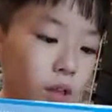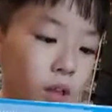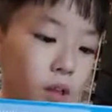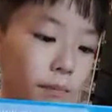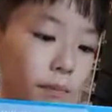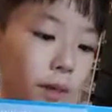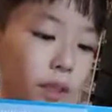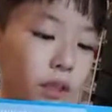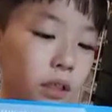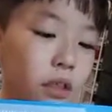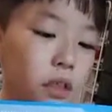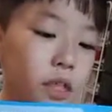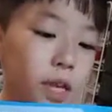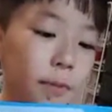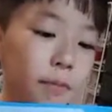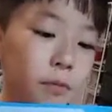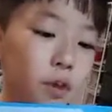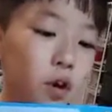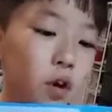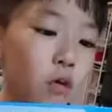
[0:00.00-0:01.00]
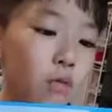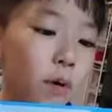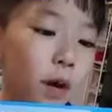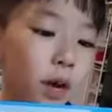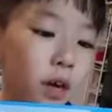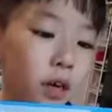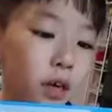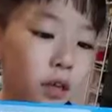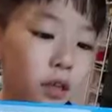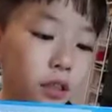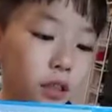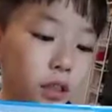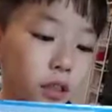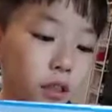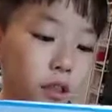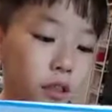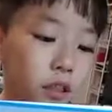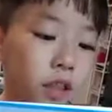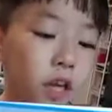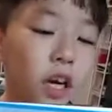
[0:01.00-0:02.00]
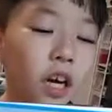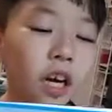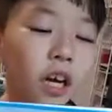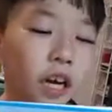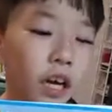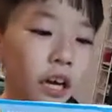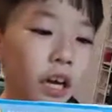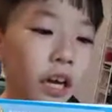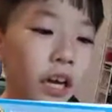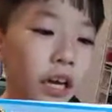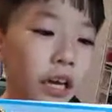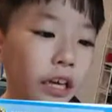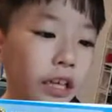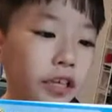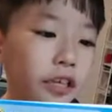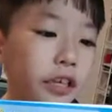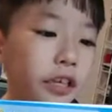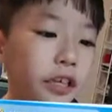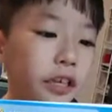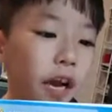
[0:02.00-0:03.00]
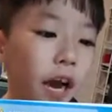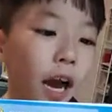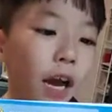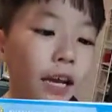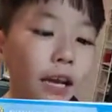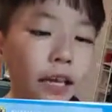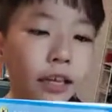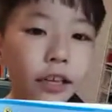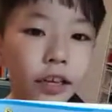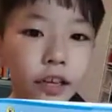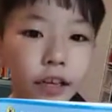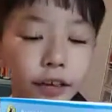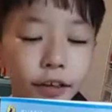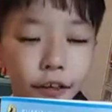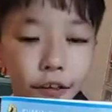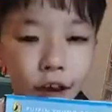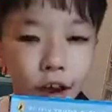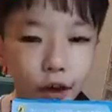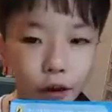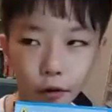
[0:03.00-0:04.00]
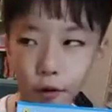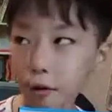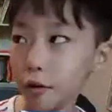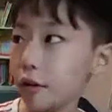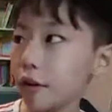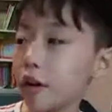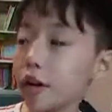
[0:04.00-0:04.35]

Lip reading: milk tipped over. Oh, hey, I get another go.